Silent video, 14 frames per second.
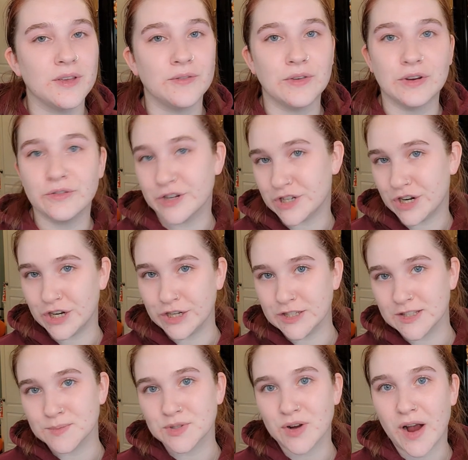If you're a returning
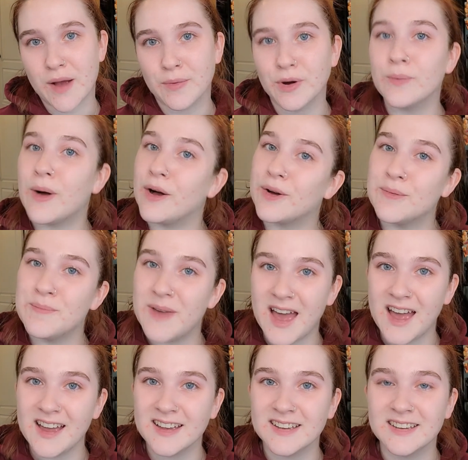subscriber, welcome
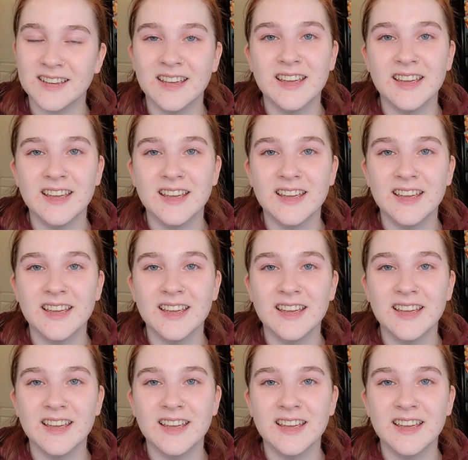back.